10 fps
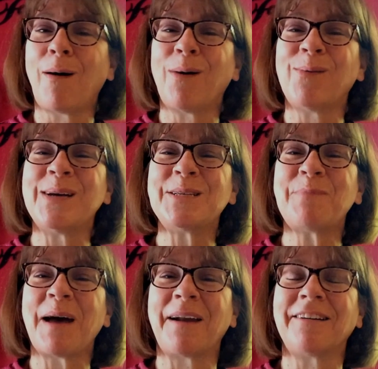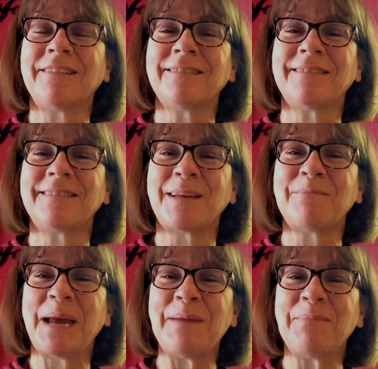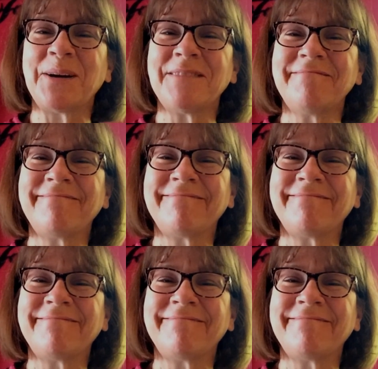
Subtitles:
always better than paper.